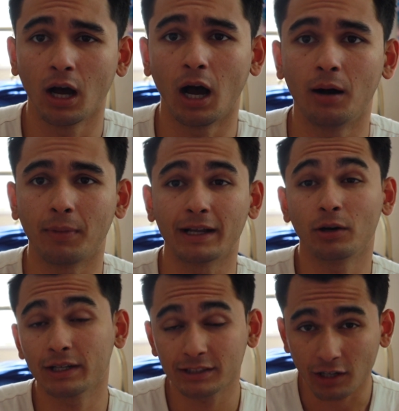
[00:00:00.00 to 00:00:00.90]
Um, I know
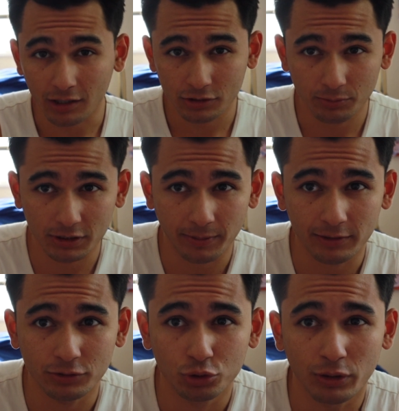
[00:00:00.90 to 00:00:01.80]
I didn't talk too much
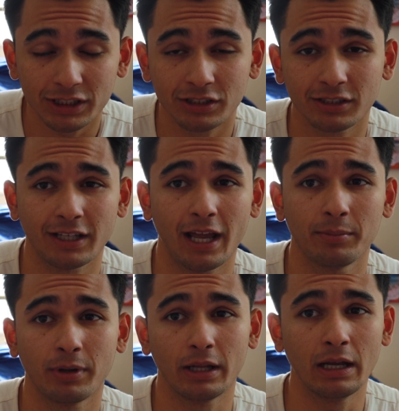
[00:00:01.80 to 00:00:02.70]
about nutrition today,
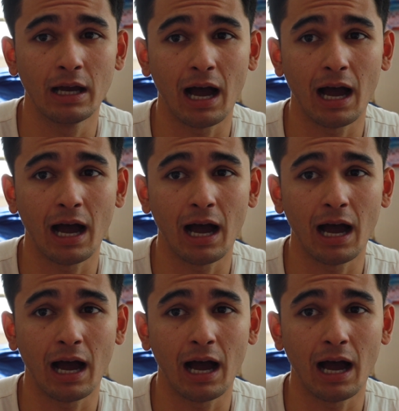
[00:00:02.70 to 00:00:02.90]
but